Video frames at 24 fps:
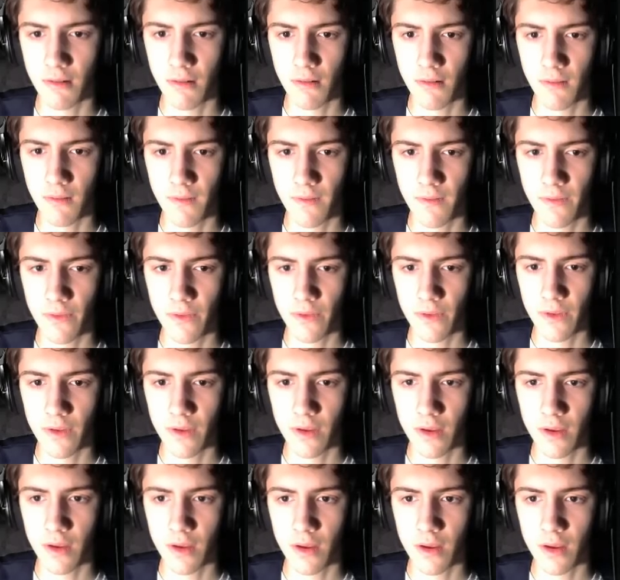
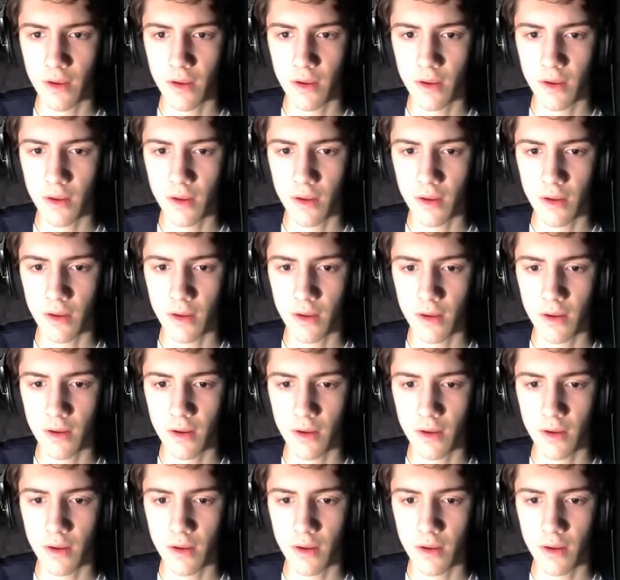(no one is talking)